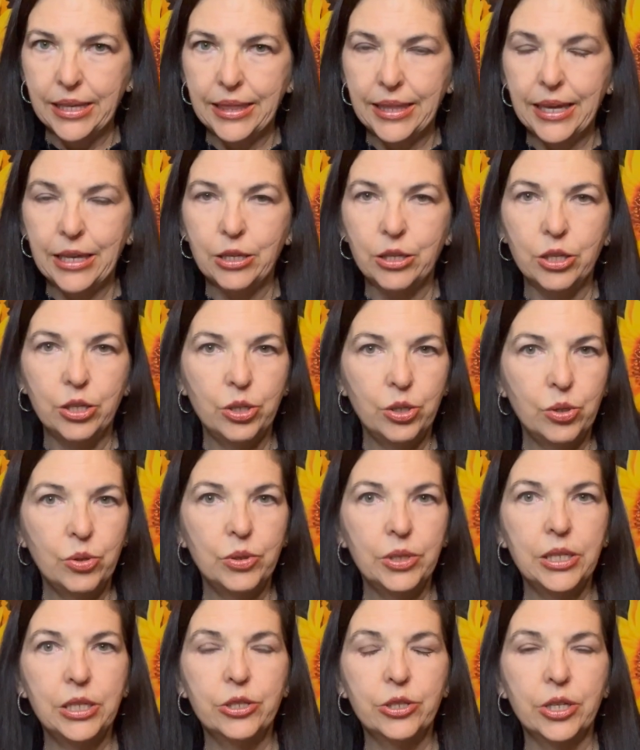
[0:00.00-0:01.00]
that you
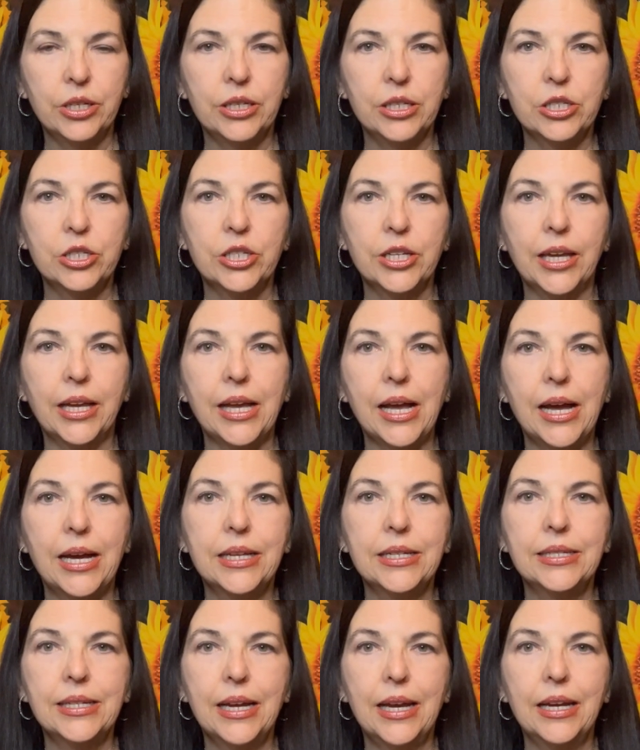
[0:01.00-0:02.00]
need to initiate
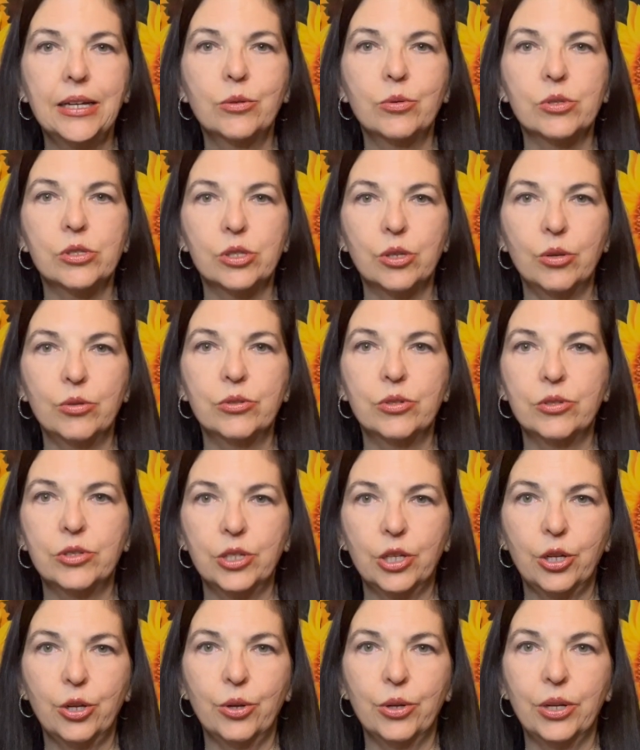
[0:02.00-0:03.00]
contact with Social
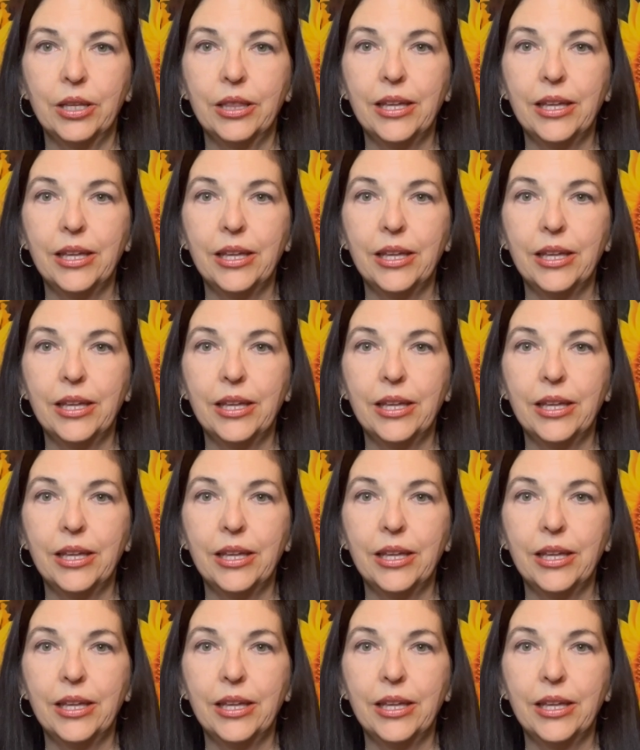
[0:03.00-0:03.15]
Security.